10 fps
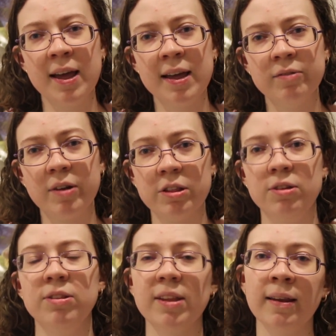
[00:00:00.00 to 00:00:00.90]
and
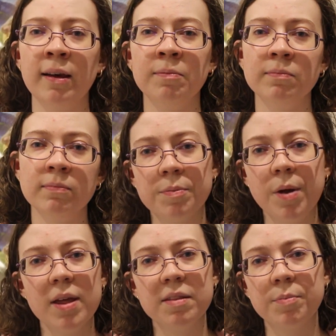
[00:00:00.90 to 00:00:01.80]
rescues Zayla.
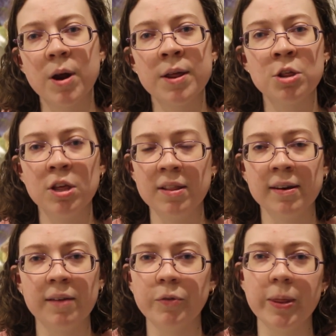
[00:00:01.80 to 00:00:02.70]
Surprise, surprise, she's in
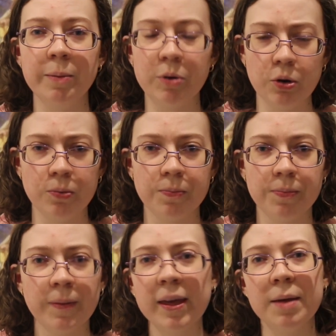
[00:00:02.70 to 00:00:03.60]
love with him too.
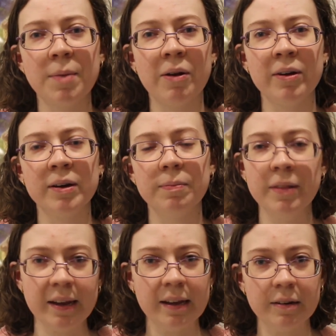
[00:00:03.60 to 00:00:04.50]
They get married at
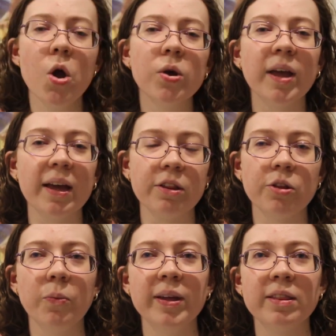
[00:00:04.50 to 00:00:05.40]
the end. Okay,
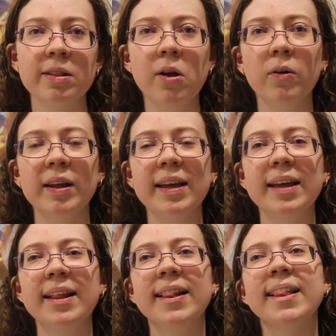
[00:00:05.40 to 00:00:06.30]
so it's not
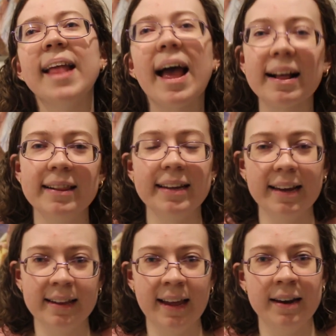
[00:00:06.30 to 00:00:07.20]
exactly
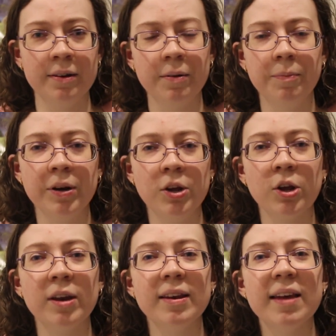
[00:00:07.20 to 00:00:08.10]
Aladdin, but you
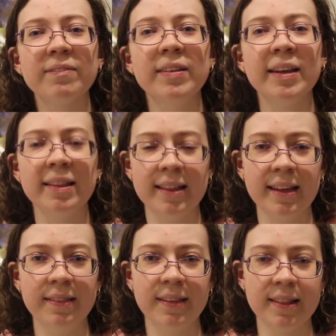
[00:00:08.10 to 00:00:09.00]
can definitely
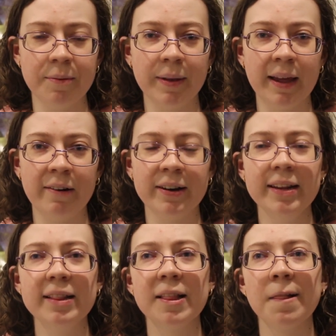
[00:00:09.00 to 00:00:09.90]
see the
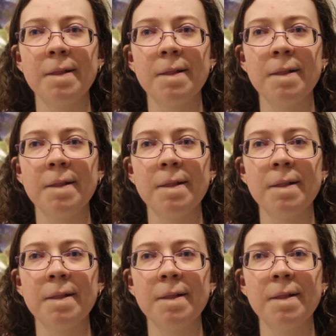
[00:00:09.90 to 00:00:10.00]
similarities.